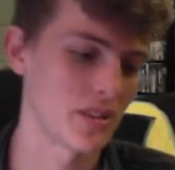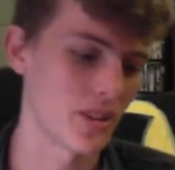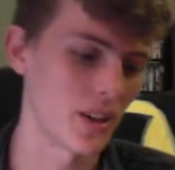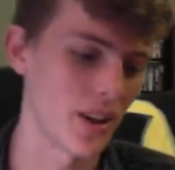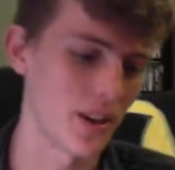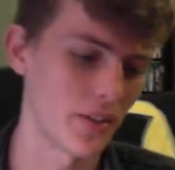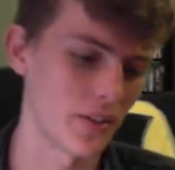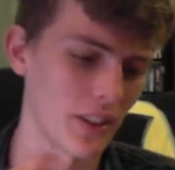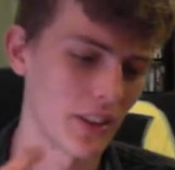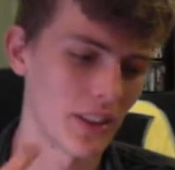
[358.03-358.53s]

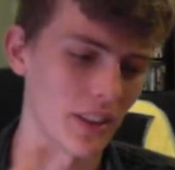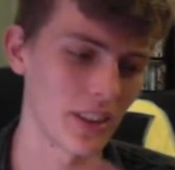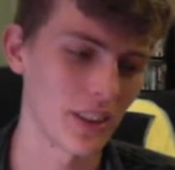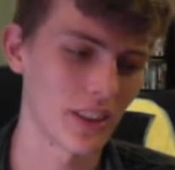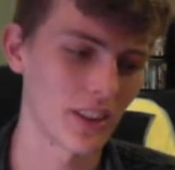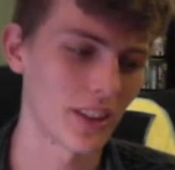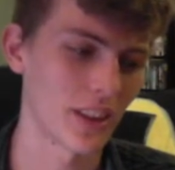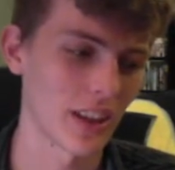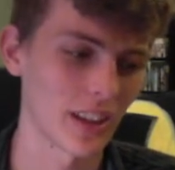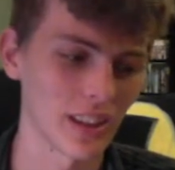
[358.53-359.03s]
off, I think,
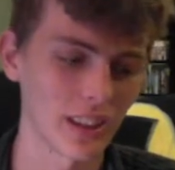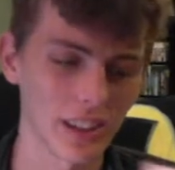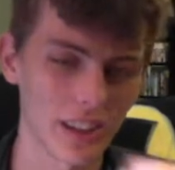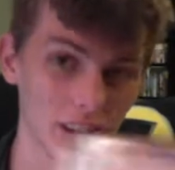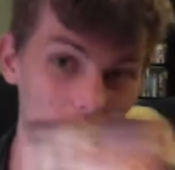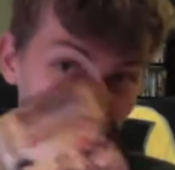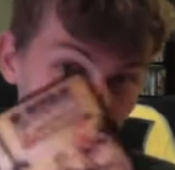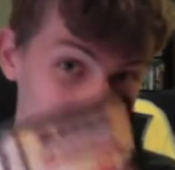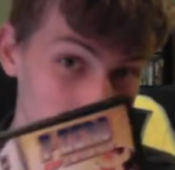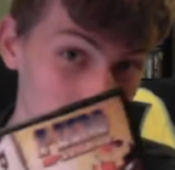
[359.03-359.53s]
like, the
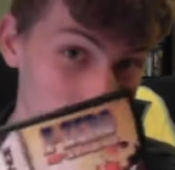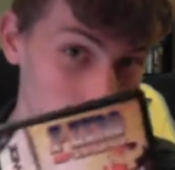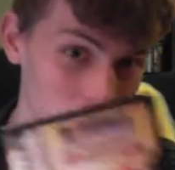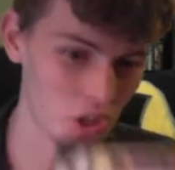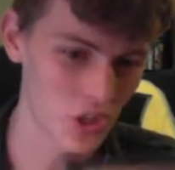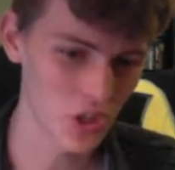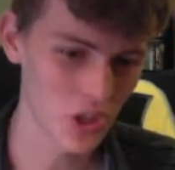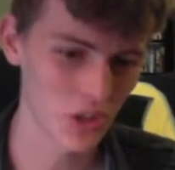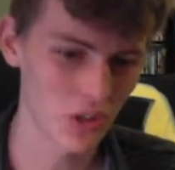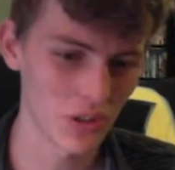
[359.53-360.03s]
TV
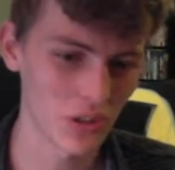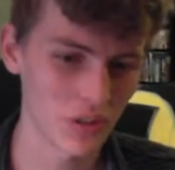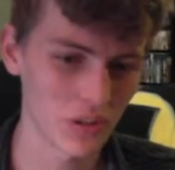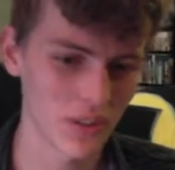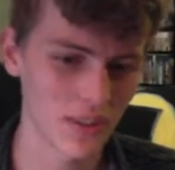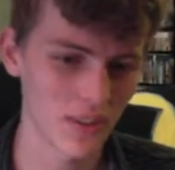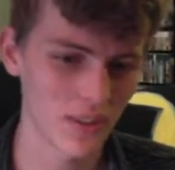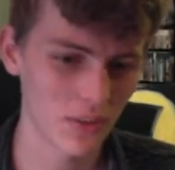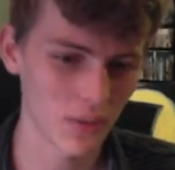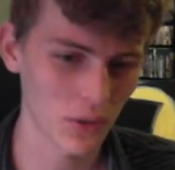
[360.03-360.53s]
show that was
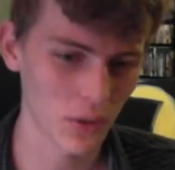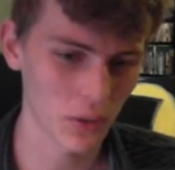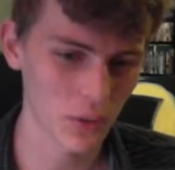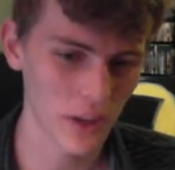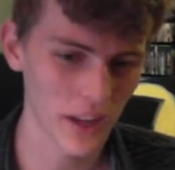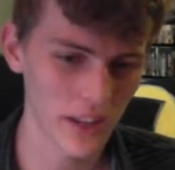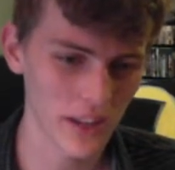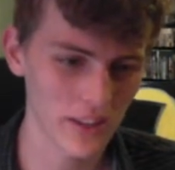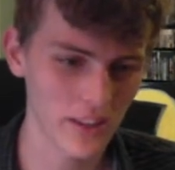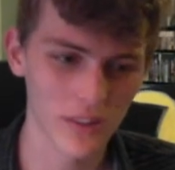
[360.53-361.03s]
on for a
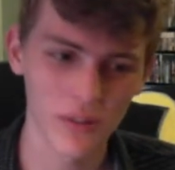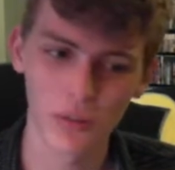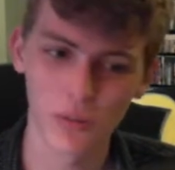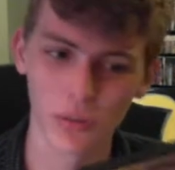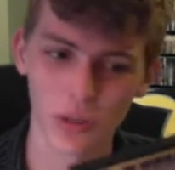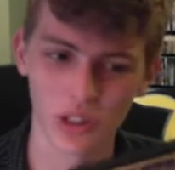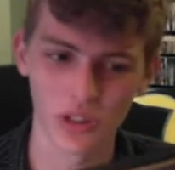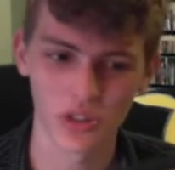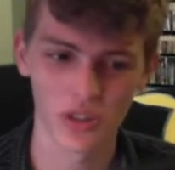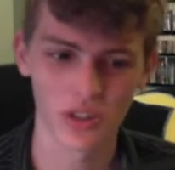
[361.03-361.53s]
while,
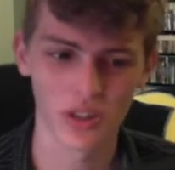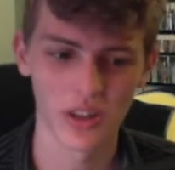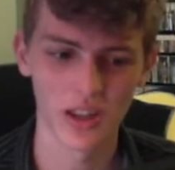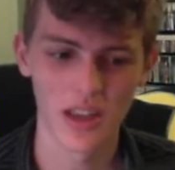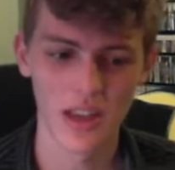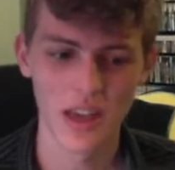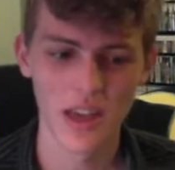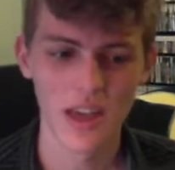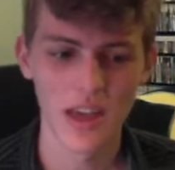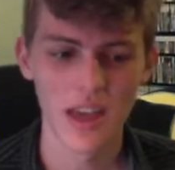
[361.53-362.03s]
which
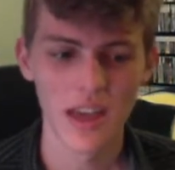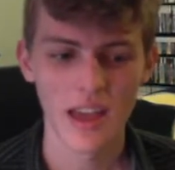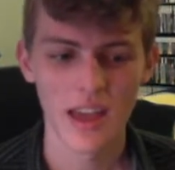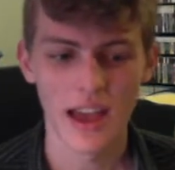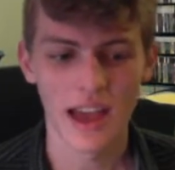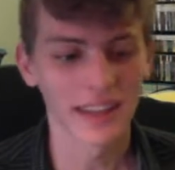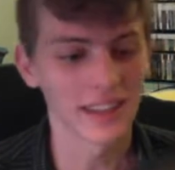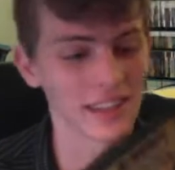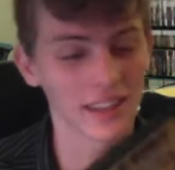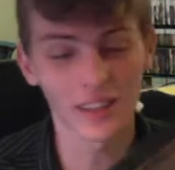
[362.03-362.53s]

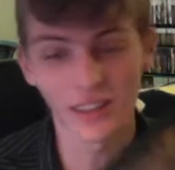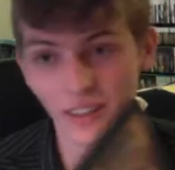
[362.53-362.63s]
I didn't